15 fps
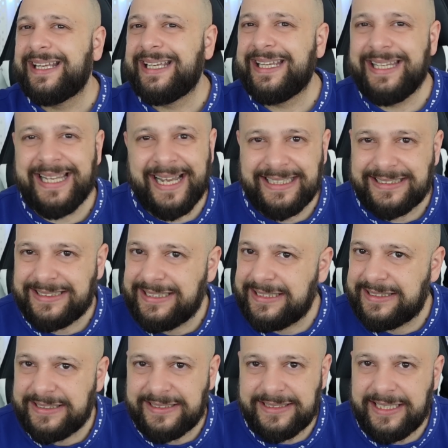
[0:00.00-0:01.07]
Guys, this
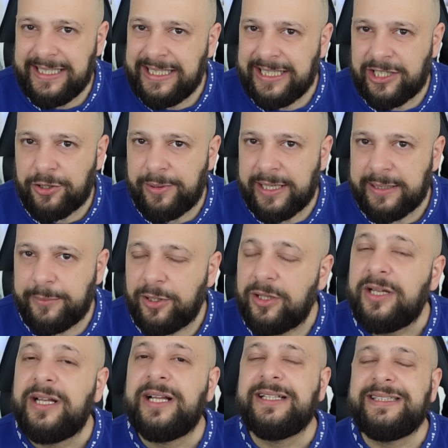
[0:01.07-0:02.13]
is incredible.
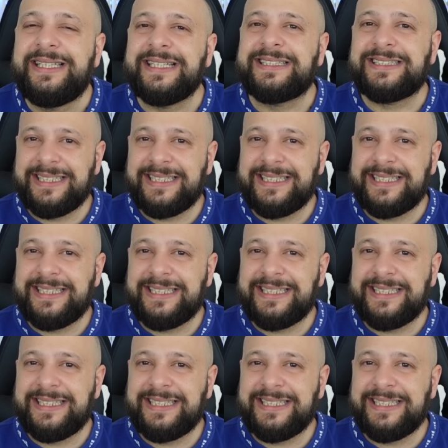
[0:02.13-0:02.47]
This